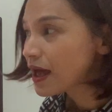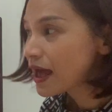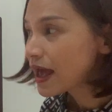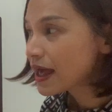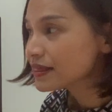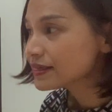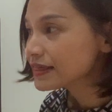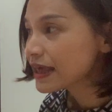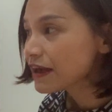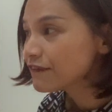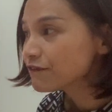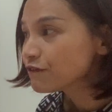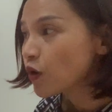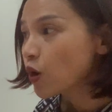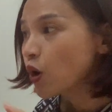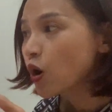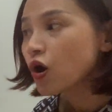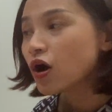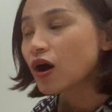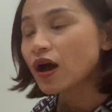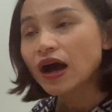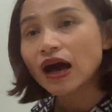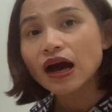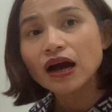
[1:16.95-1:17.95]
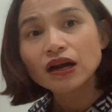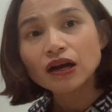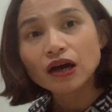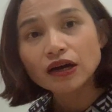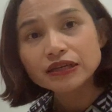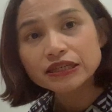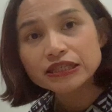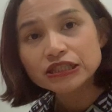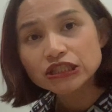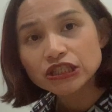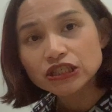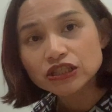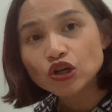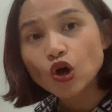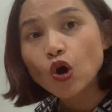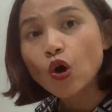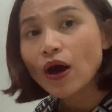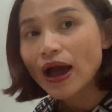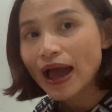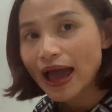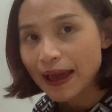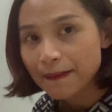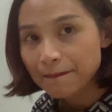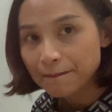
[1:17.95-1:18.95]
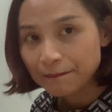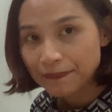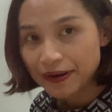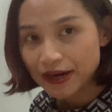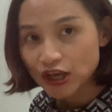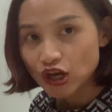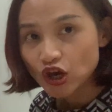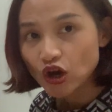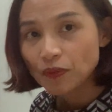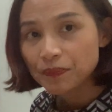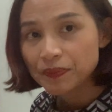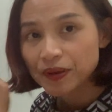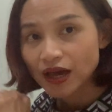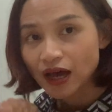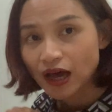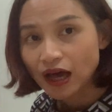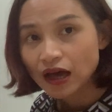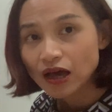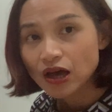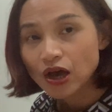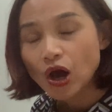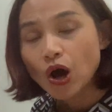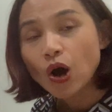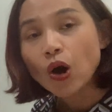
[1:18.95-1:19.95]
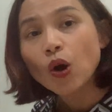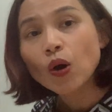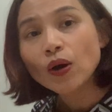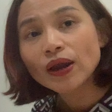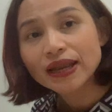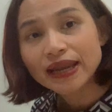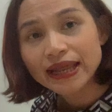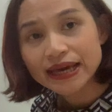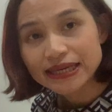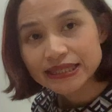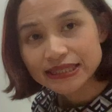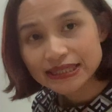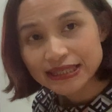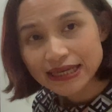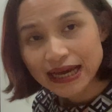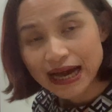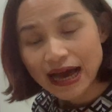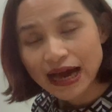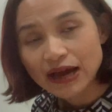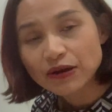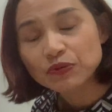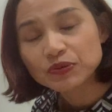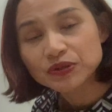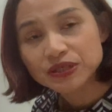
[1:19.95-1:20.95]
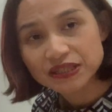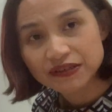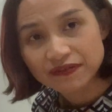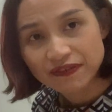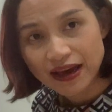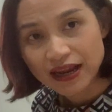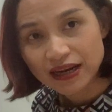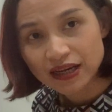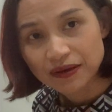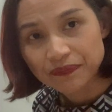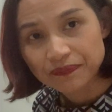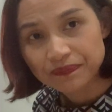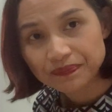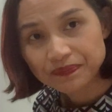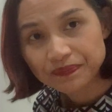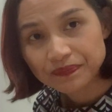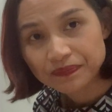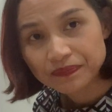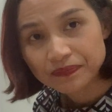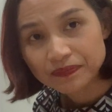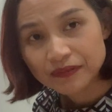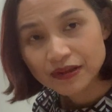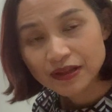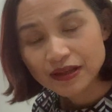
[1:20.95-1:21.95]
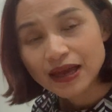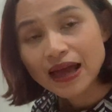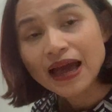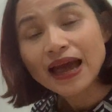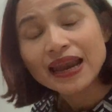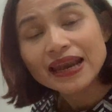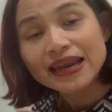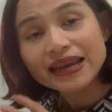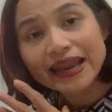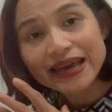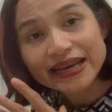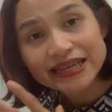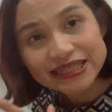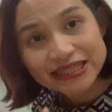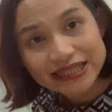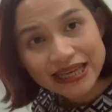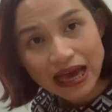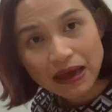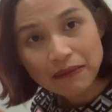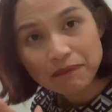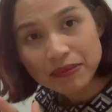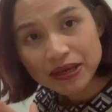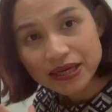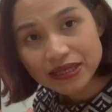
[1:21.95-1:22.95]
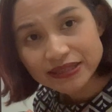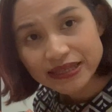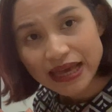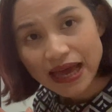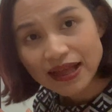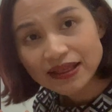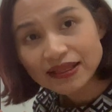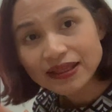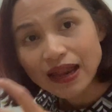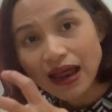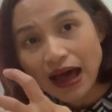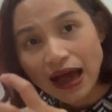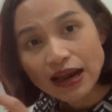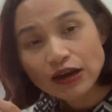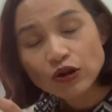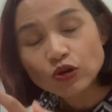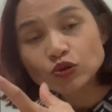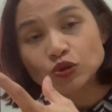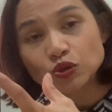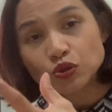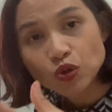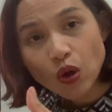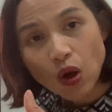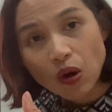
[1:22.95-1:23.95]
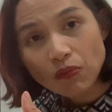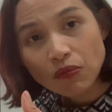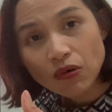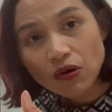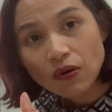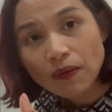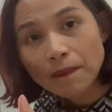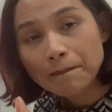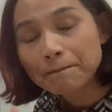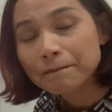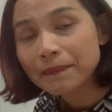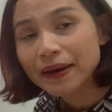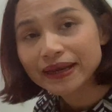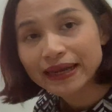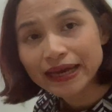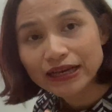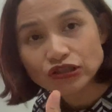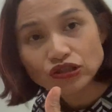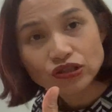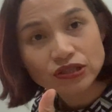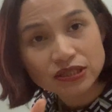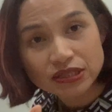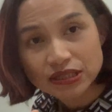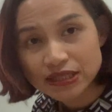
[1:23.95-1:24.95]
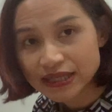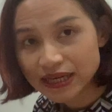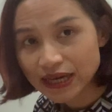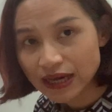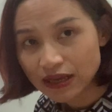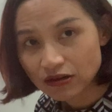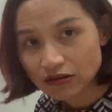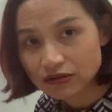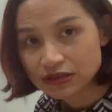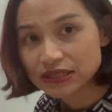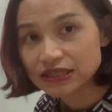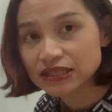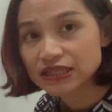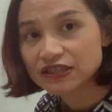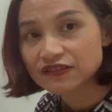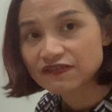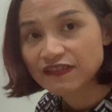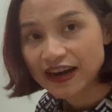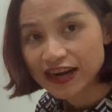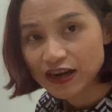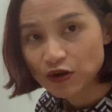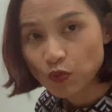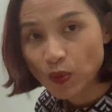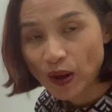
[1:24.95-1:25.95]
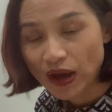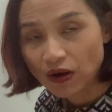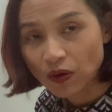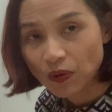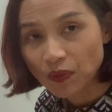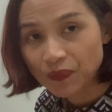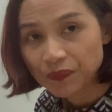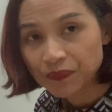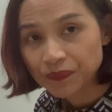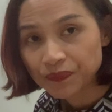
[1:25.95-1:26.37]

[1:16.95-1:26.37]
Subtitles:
And therefore, a condition called amblyopia or lazy eye will develop. Lazy eye means that the eye looks normal, but actually it cannot see very well.